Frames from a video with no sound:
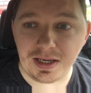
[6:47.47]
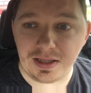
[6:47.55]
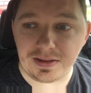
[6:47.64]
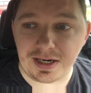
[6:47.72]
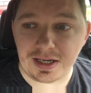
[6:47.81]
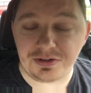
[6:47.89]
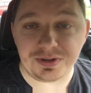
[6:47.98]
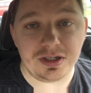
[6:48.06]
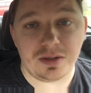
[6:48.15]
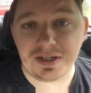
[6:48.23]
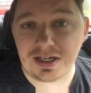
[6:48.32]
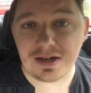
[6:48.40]
and that I create
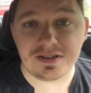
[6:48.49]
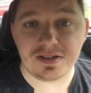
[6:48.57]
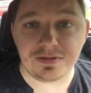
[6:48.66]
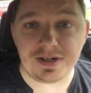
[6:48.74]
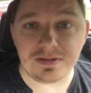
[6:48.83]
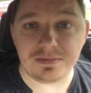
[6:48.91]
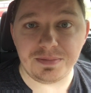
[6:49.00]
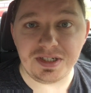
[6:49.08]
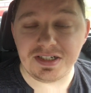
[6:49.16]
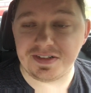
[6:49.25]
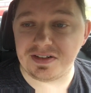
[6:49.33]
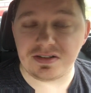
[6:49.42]
all my content around
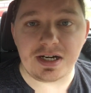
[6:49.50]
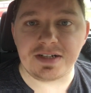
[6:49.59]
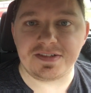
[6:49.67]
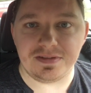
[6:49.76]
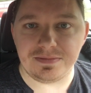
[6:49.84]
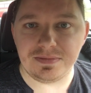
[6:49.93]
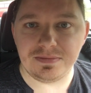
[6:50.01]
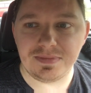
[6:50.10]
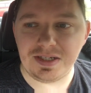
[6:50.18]
because they're awesome.